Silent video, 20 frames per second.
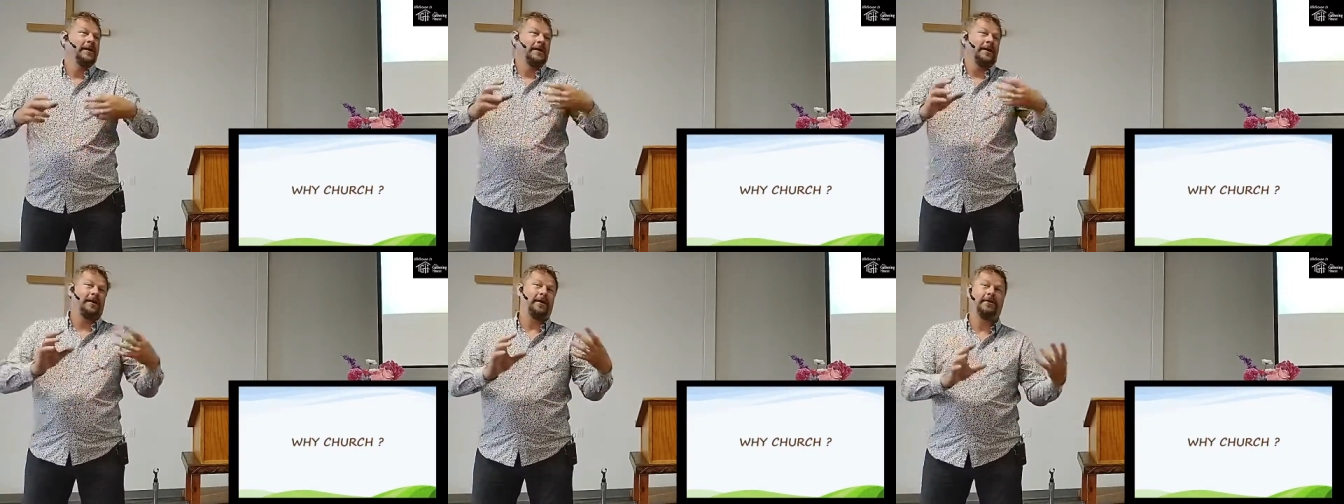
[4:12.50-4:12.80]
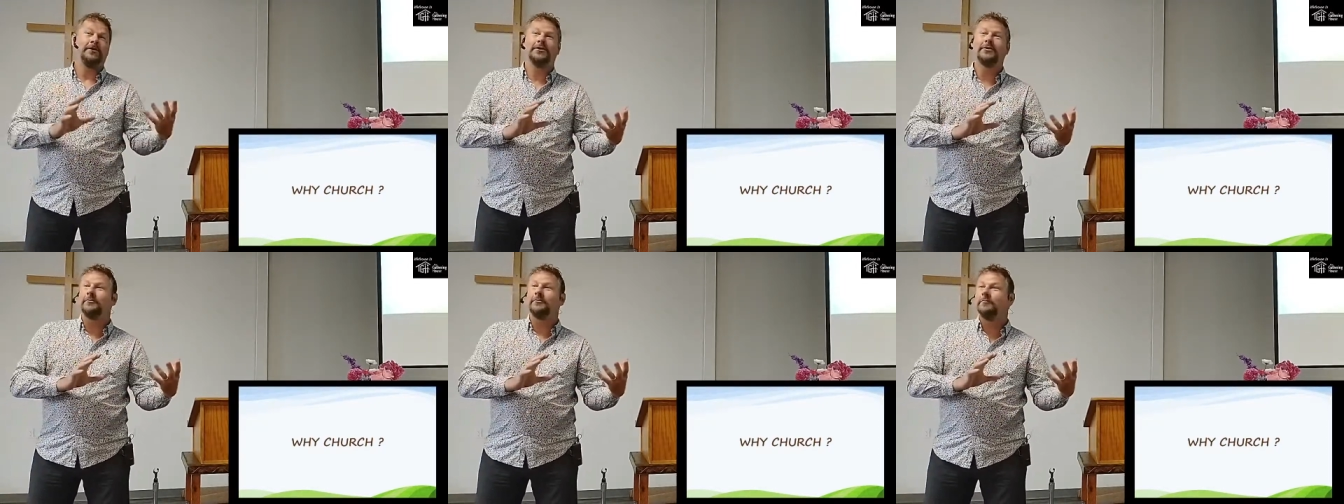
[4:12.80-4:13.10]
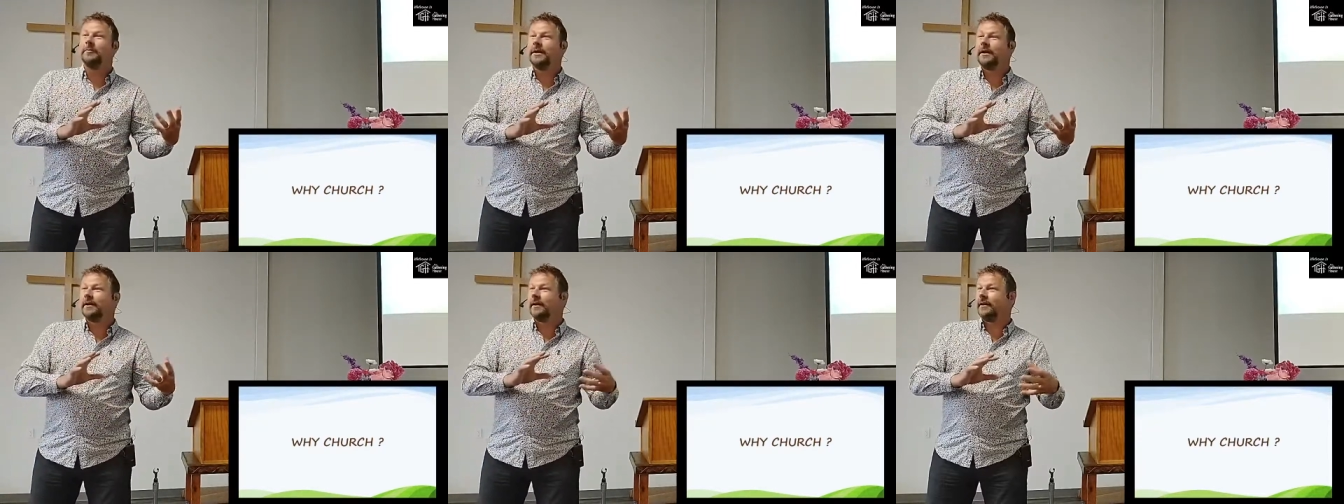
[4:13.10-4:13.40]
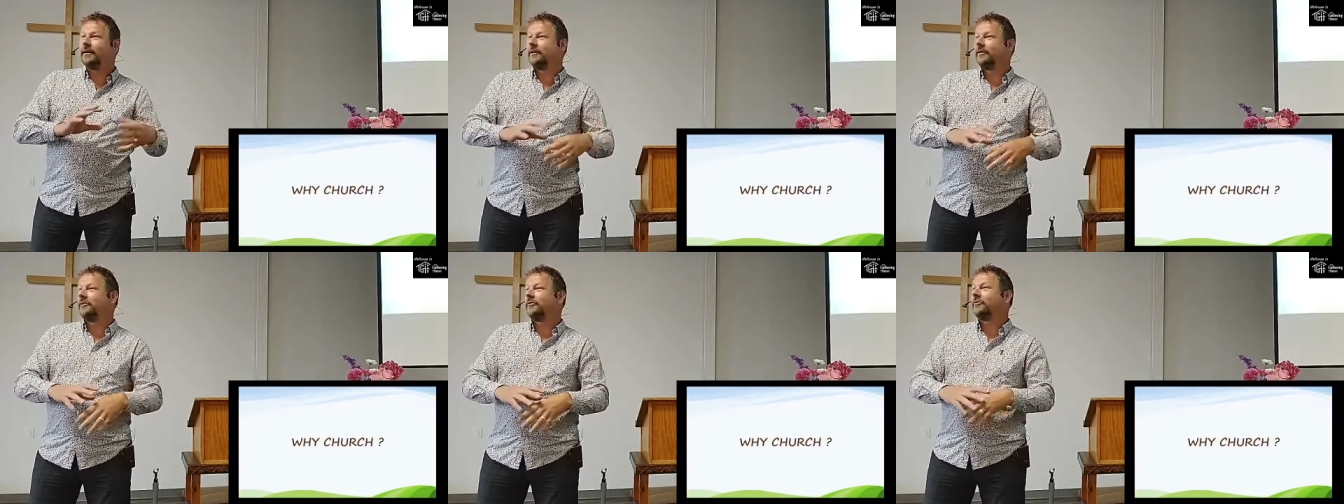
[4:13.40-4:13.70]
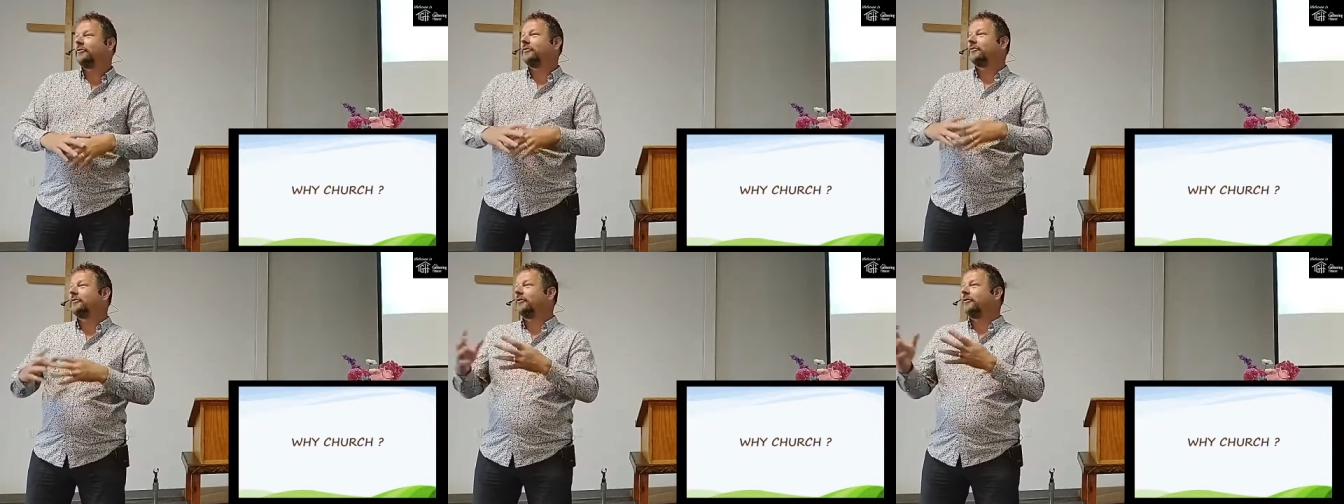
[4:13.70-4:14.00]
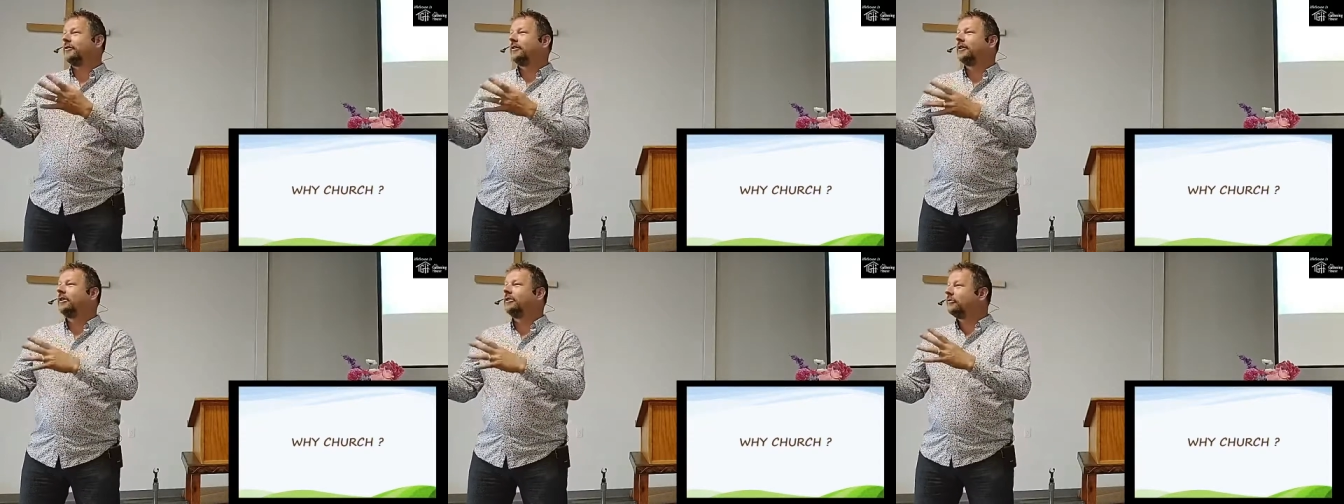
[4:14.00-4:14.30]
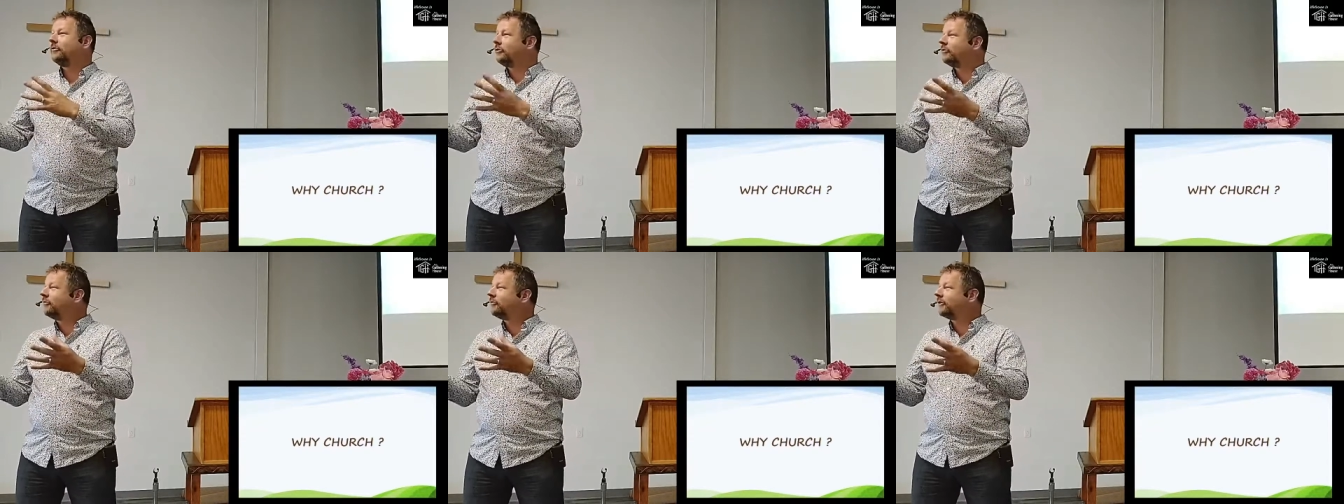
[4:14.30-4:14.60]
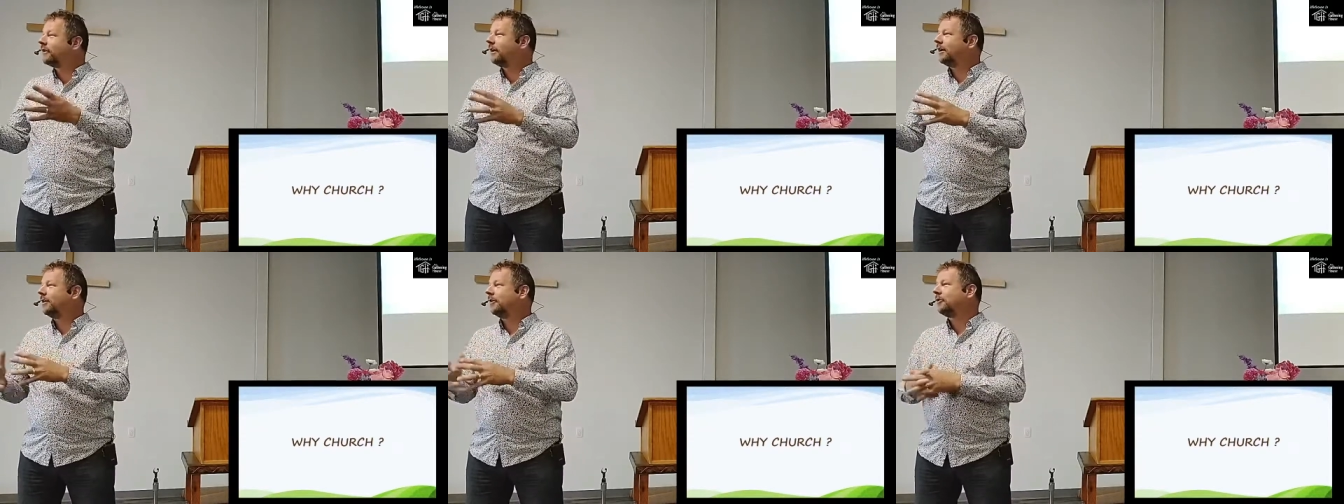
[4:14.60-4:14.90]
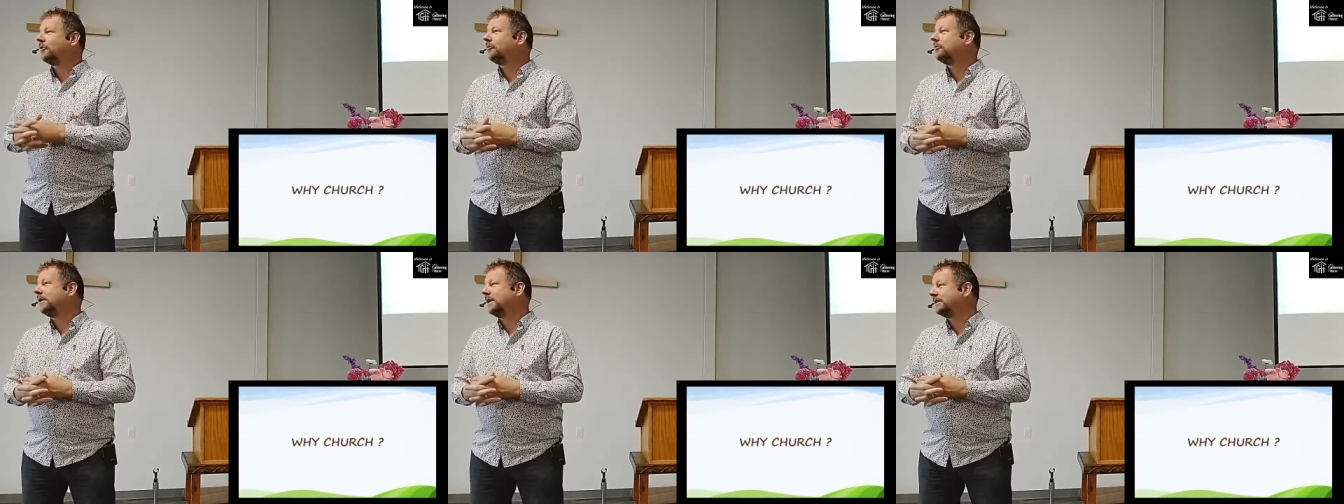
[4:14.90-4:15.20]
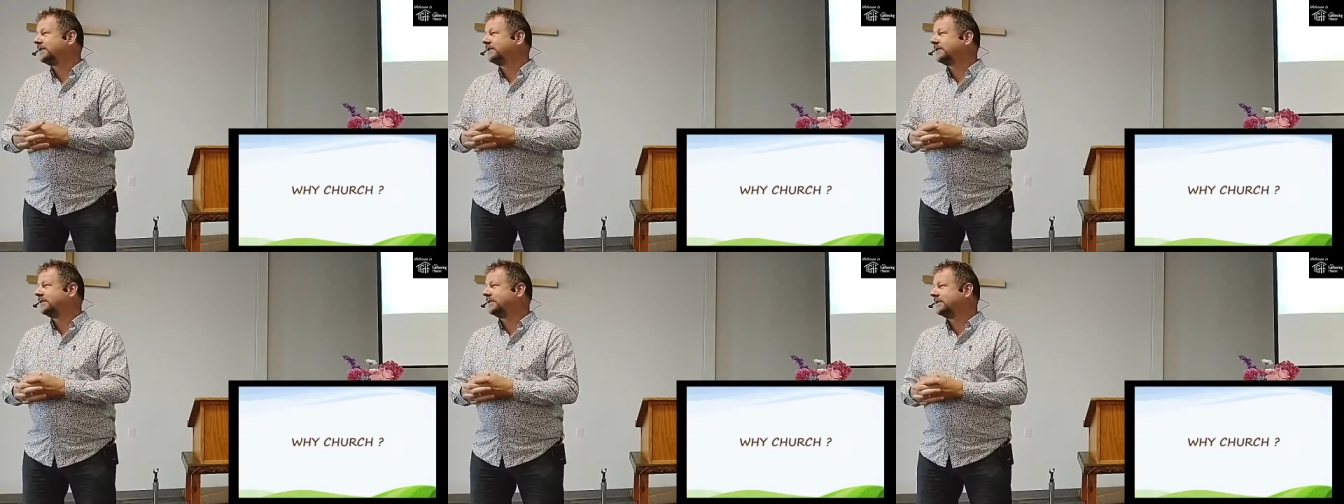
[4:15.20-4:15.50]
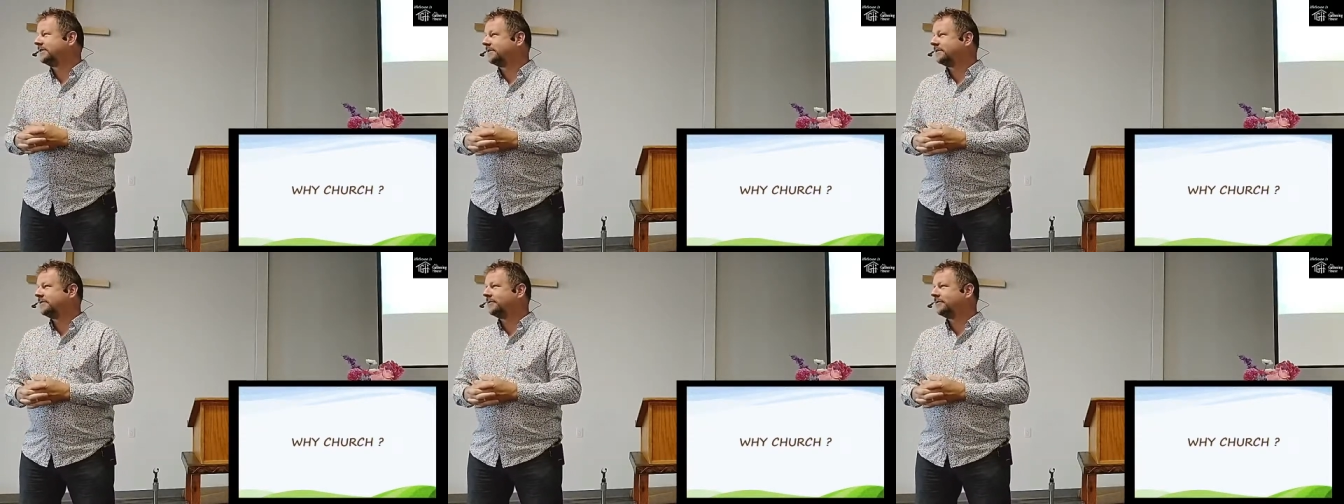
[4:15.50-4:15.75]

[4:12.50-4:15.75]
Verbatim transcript: Or are you meeting in a church? Or, you know, those kind of questions.